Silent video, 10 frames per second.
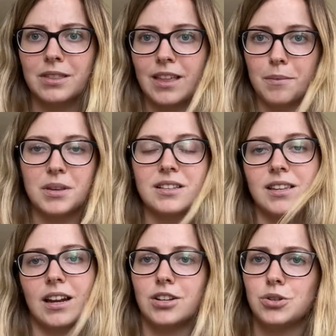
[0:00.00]
That being
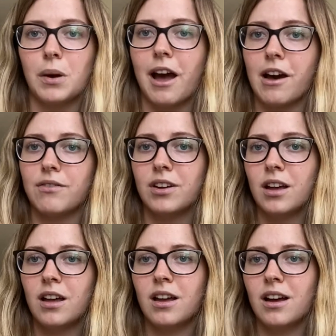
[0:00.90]
said, I do have
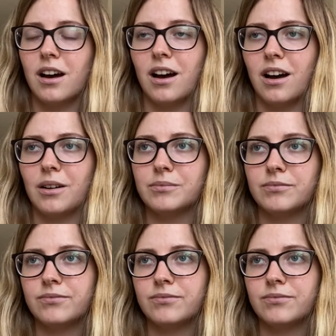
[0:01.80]
um,